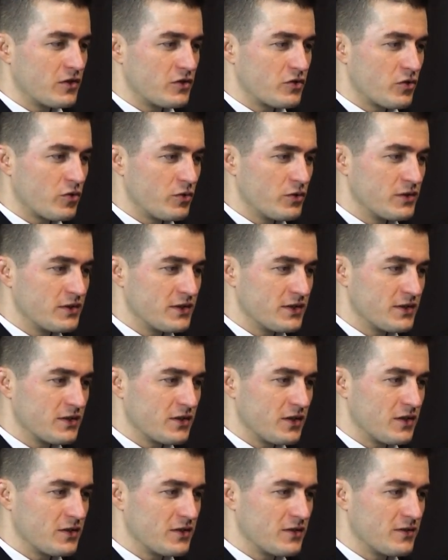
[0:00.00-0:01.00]
trolling
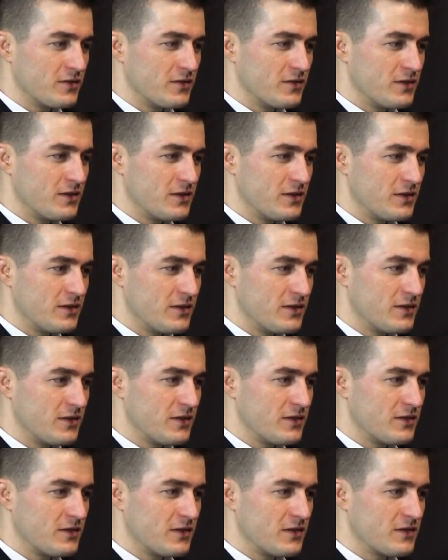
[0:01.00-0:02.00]
discussion. Sure. Is,
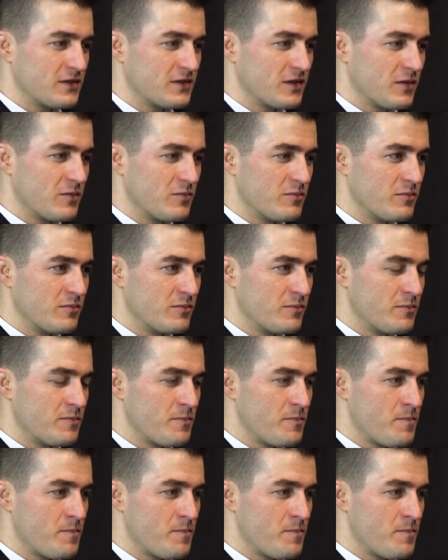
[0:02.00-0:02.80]
is there some?